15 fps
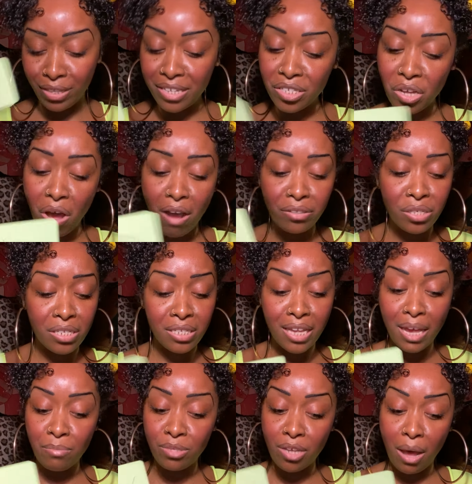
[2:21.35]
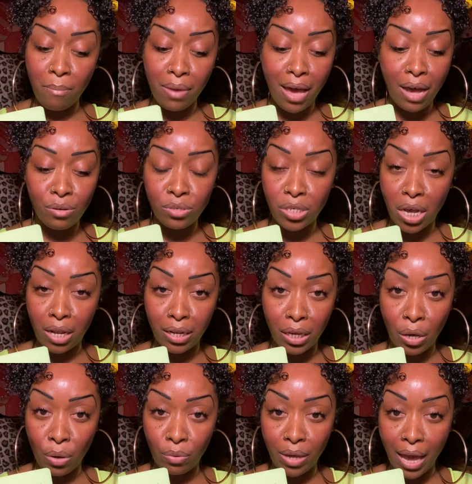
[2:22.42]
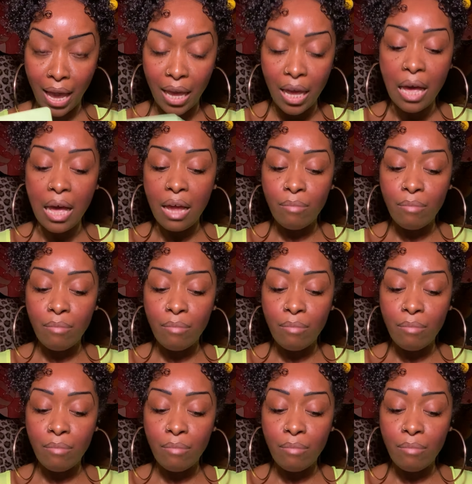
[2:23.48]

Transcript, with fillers: This card just keeps coming out, darling, okay?